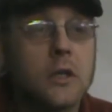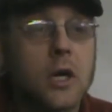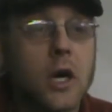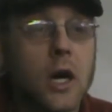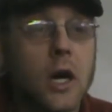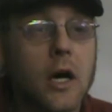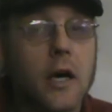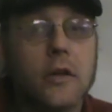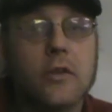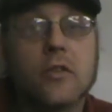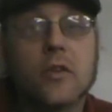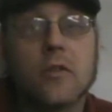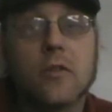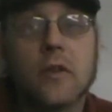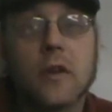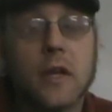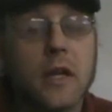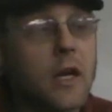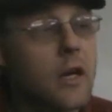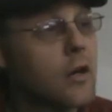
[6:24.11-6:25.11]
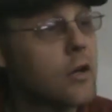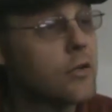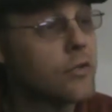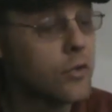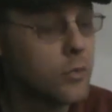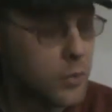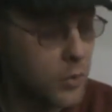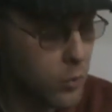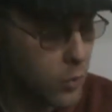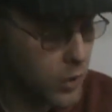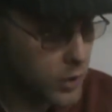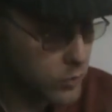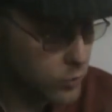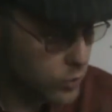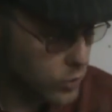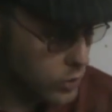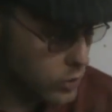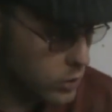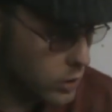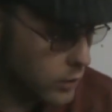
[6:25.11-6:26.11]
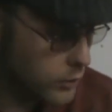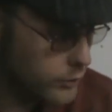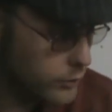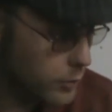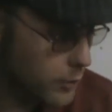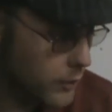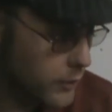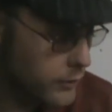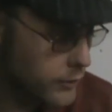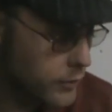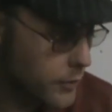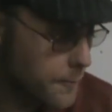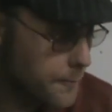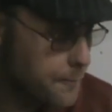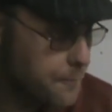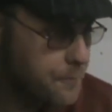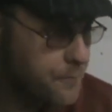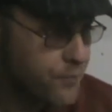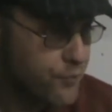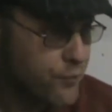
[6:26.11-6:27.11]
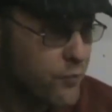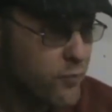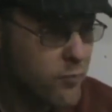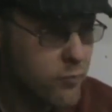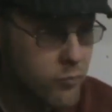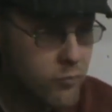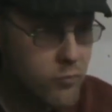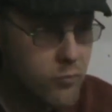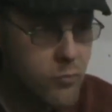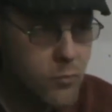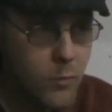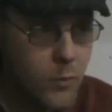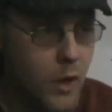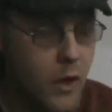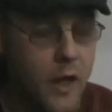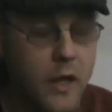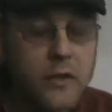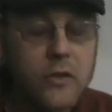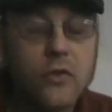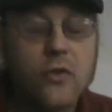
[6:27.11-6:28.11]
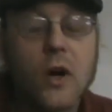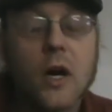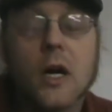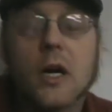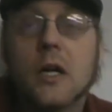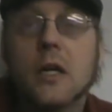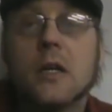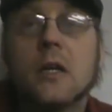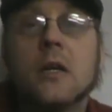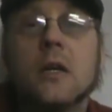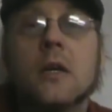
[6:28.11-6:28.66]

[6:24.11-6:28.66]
cost, everything else. He'll be working real close with us. That's fine.